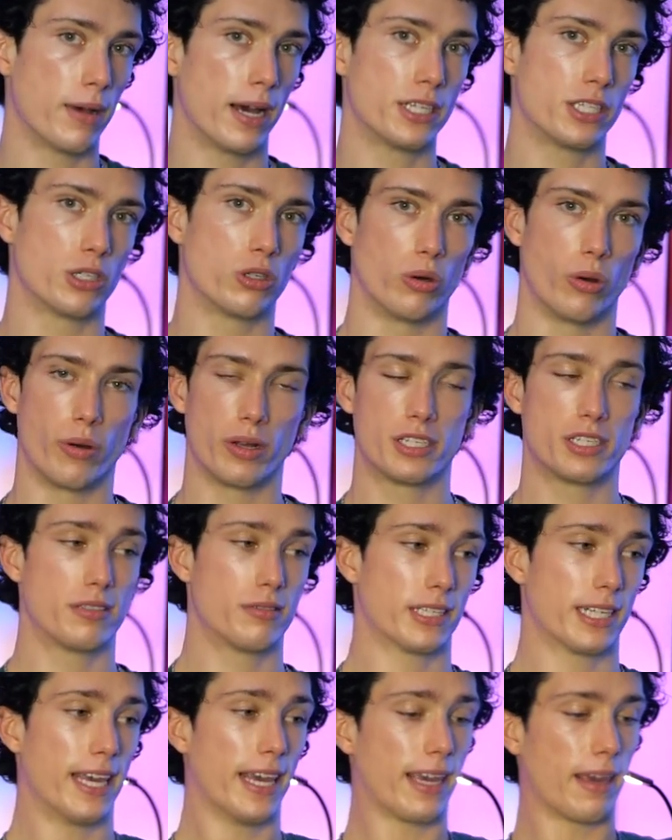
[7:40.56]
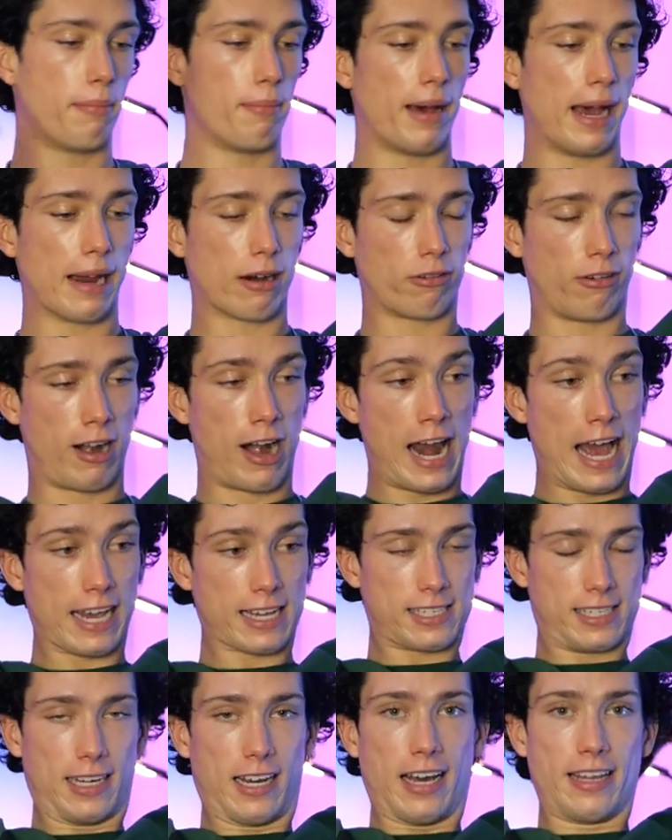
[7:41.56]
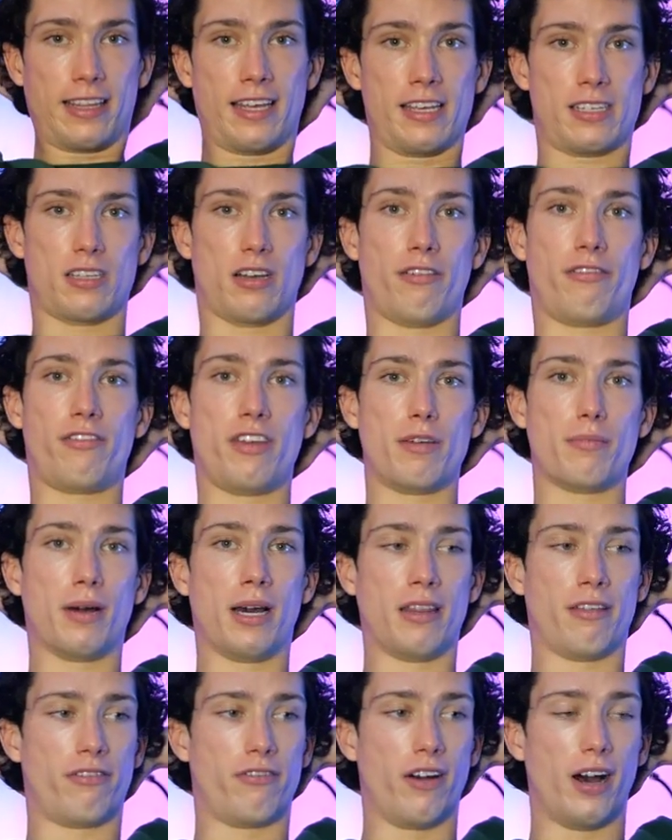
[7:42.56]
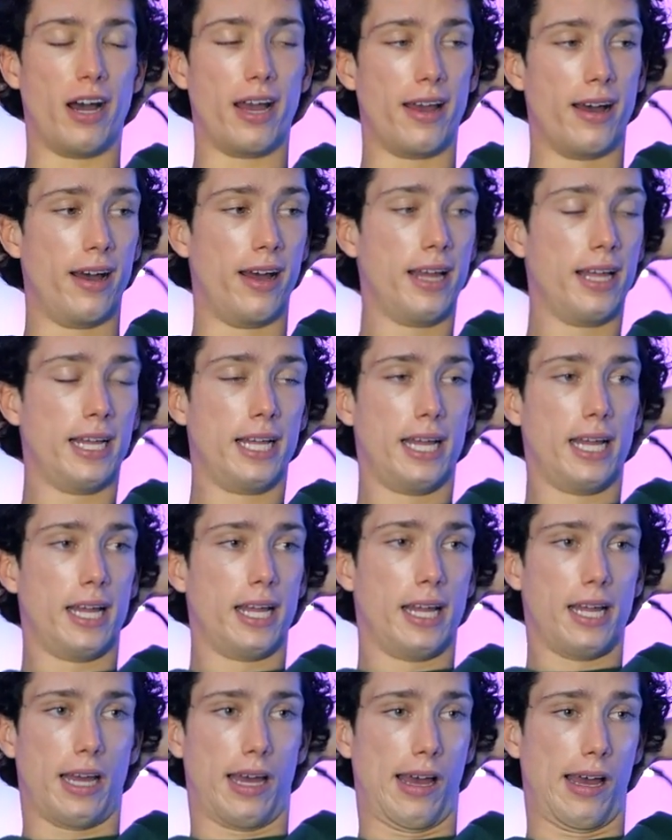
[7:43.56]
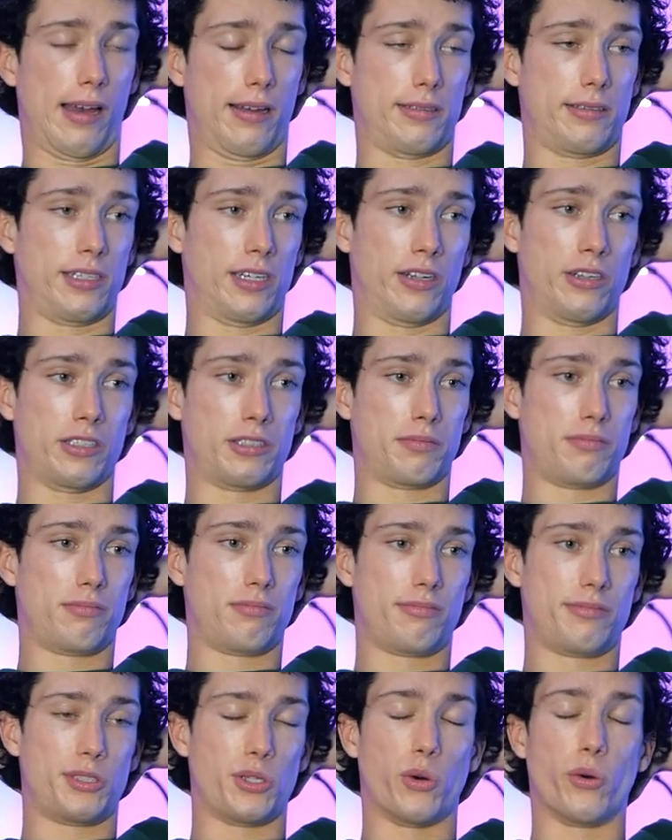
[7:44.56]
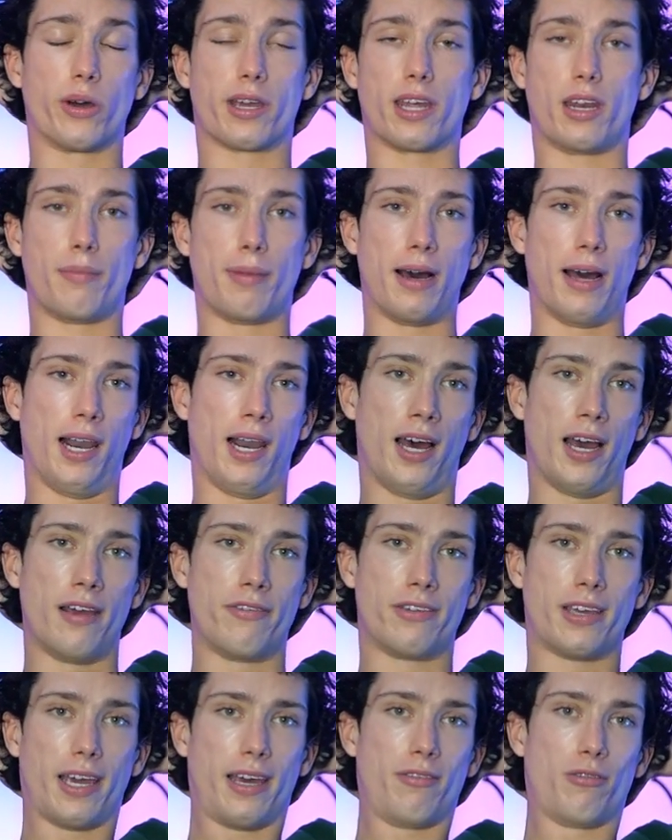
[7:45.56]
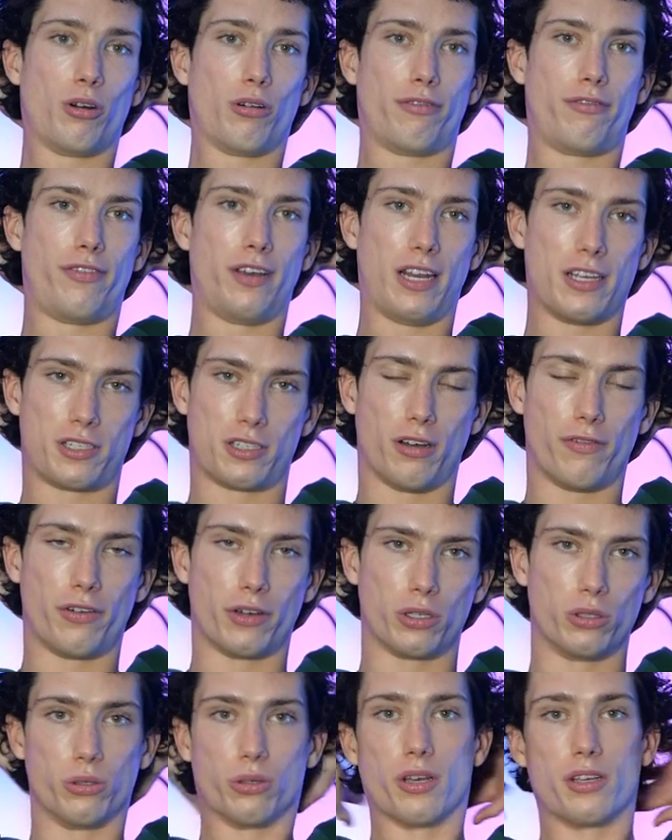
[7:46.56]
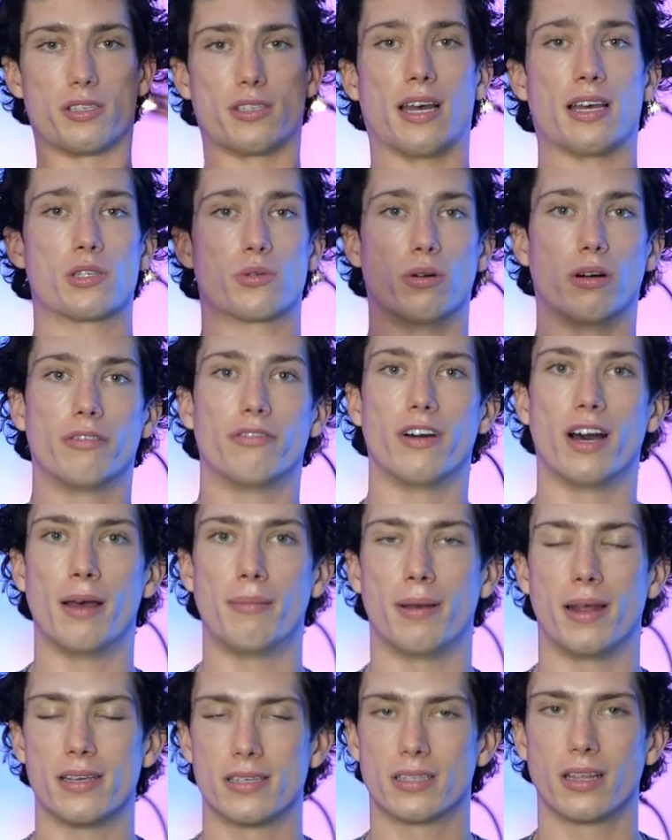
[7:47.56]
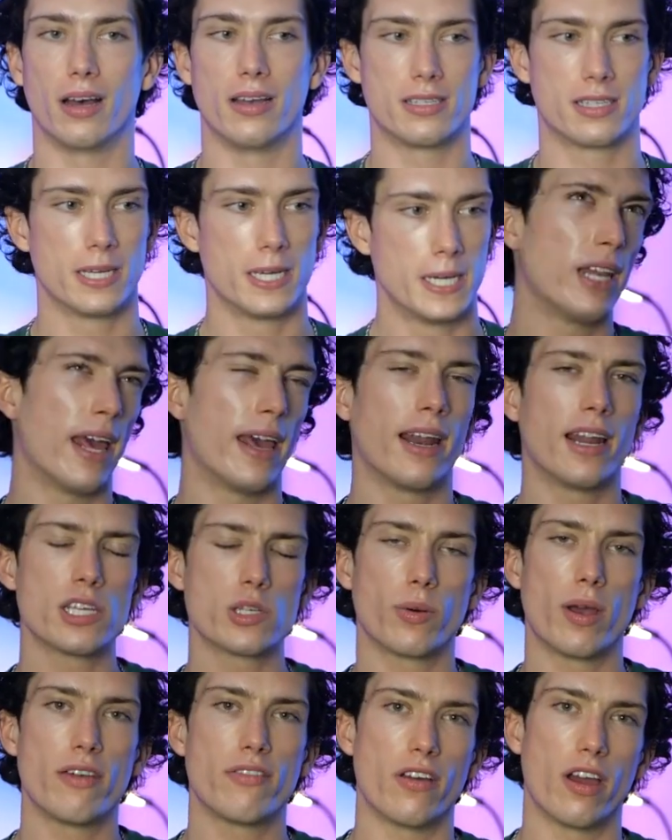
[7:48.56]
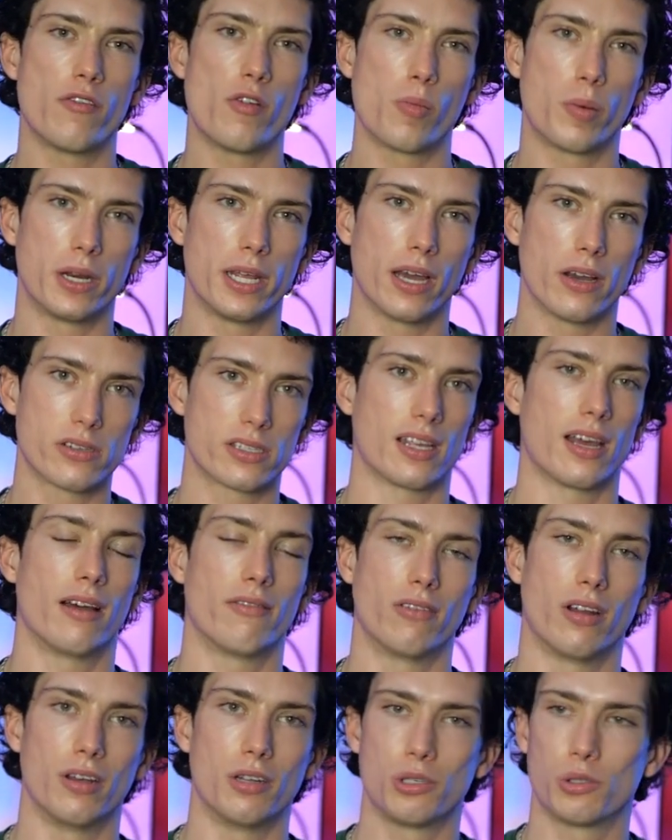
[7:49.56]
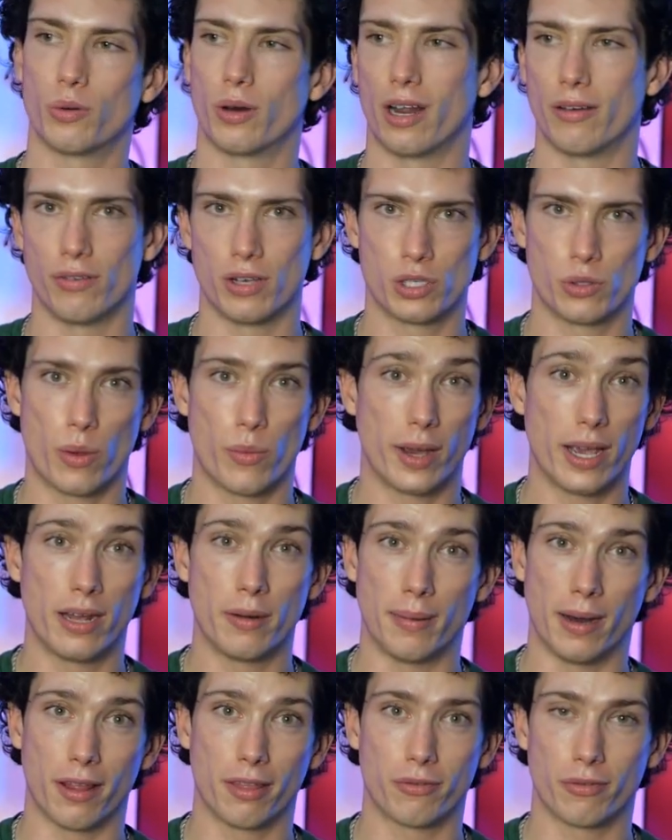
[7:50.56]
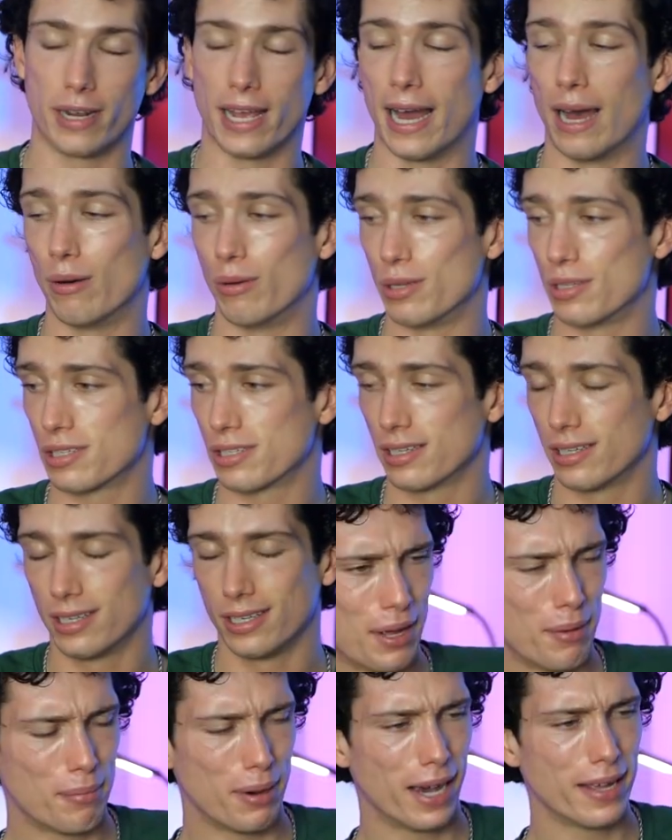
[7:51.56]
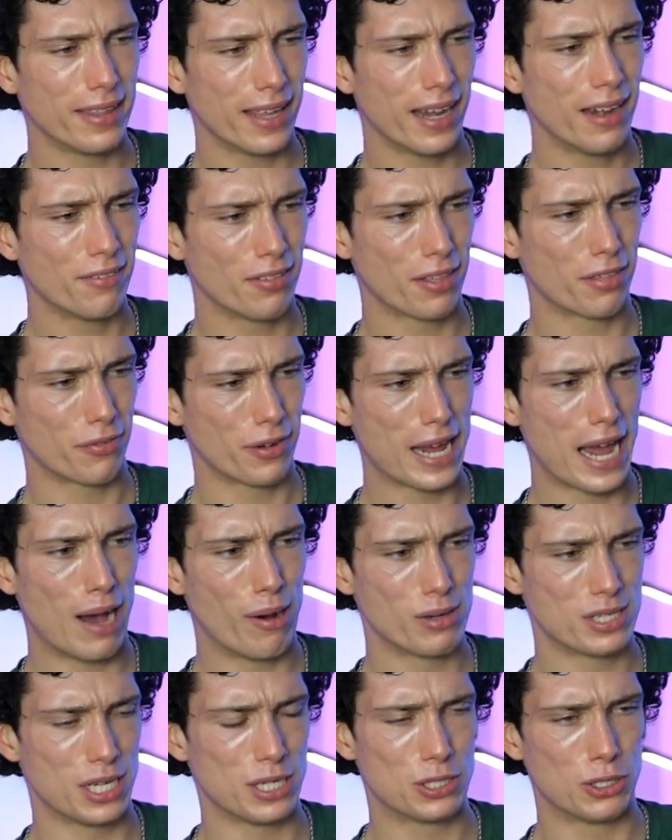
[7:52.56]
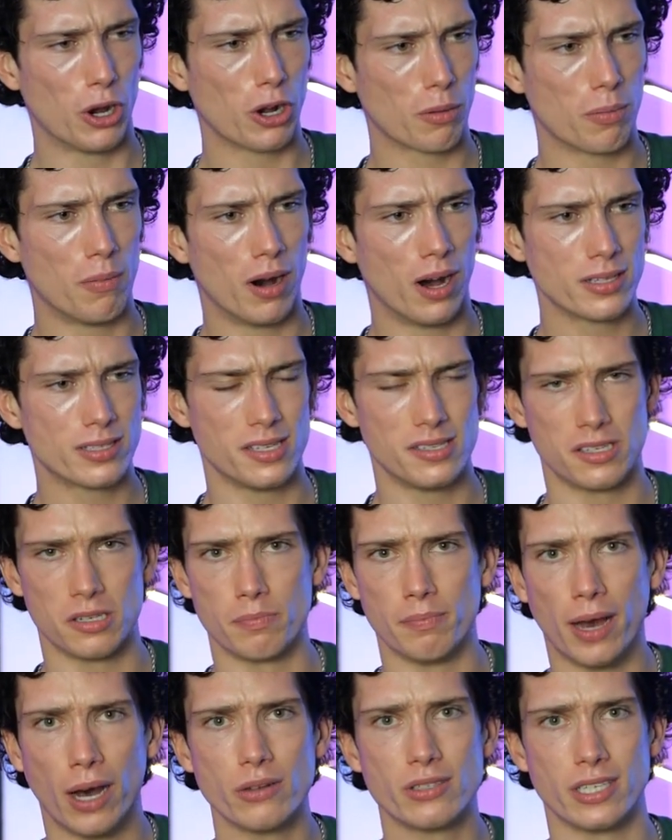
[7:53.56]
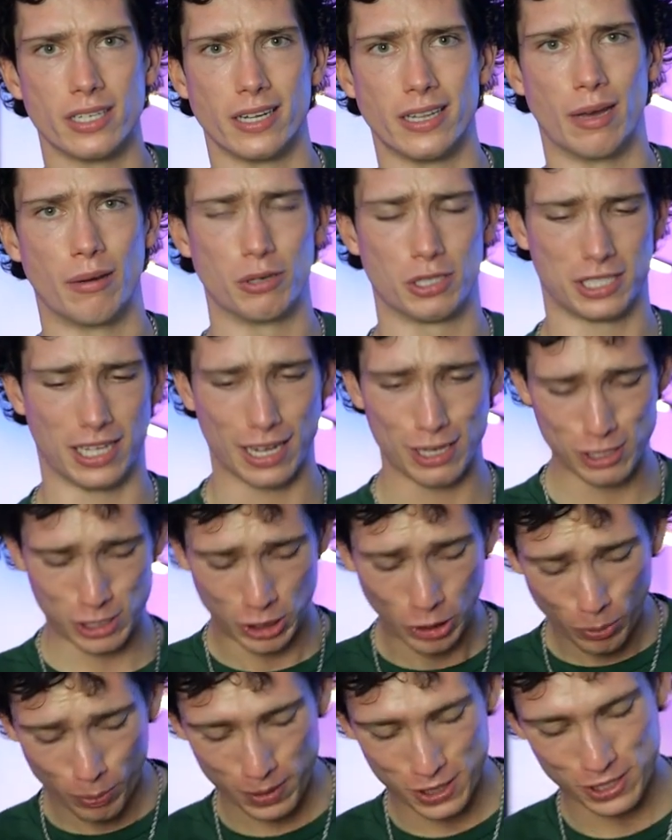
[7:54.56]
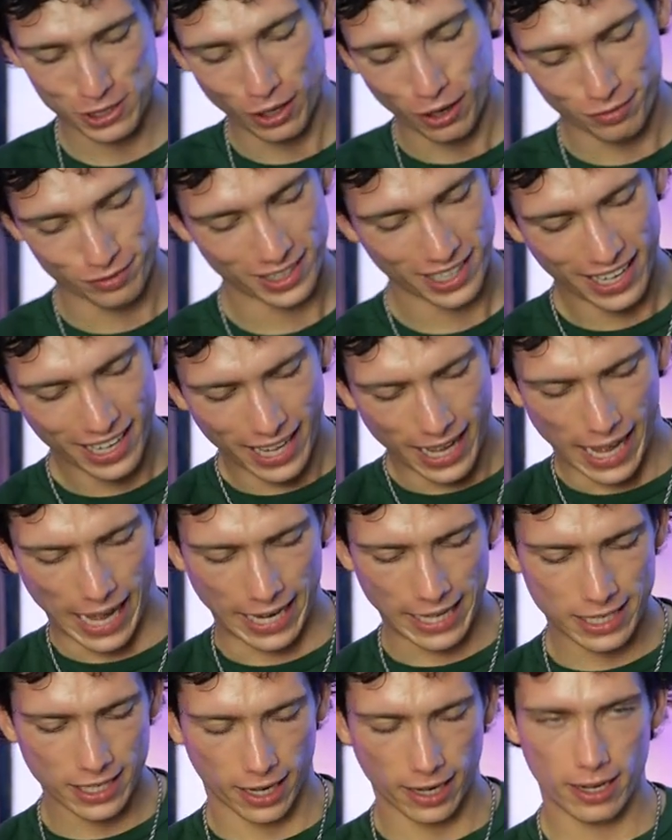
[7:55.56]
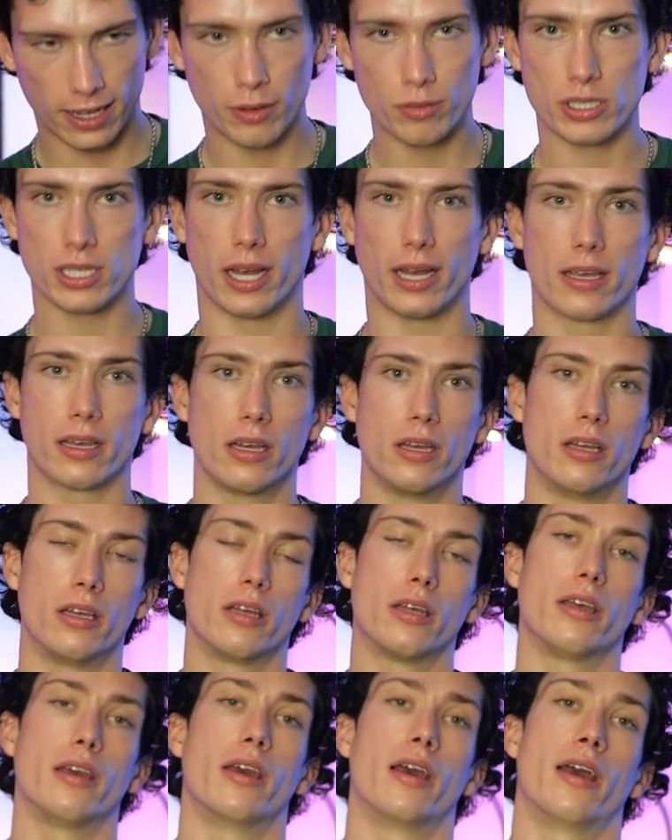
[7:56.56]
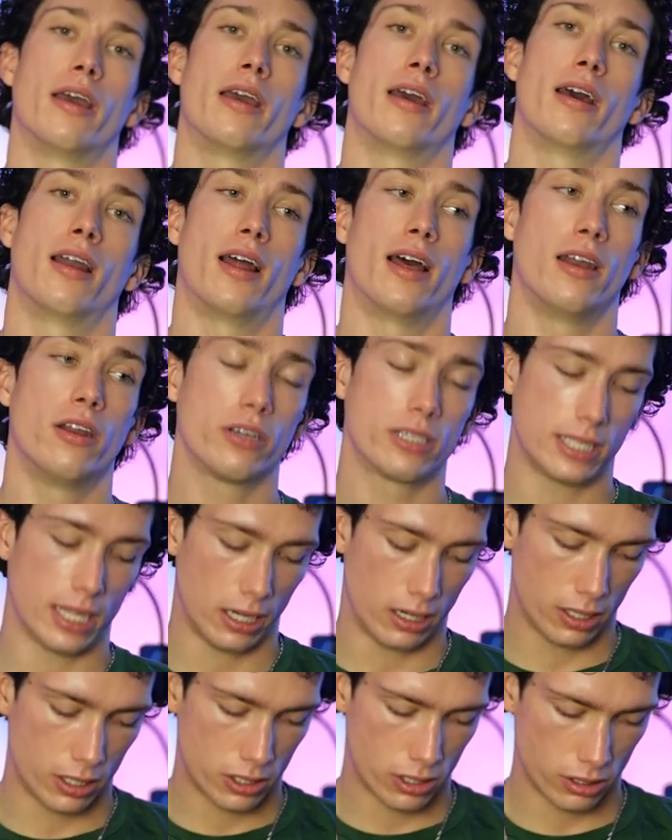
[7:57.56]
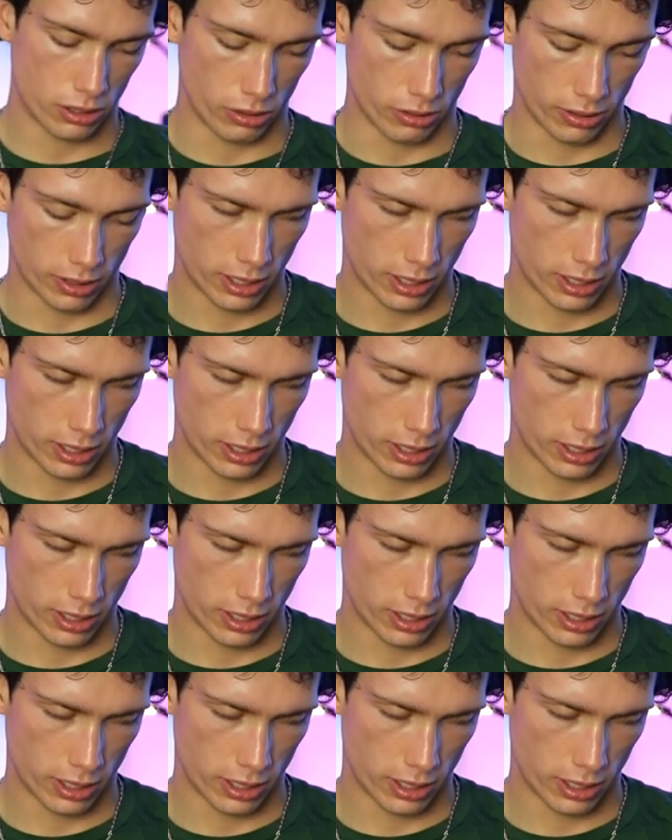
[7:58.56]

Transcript: magical. We were kicking back, relaxing like this, our feet by the fire, you know, just talking about life, getting real philosophical, because that's what a fireplace does. Yeah, let's wait for everybody else to have lunch, whatever. So we waited about 3 hours. By the end of the 3 hours, his Doc Martens had melted and they were just like super soft. And he was like, yeah, like looks down at his shoe.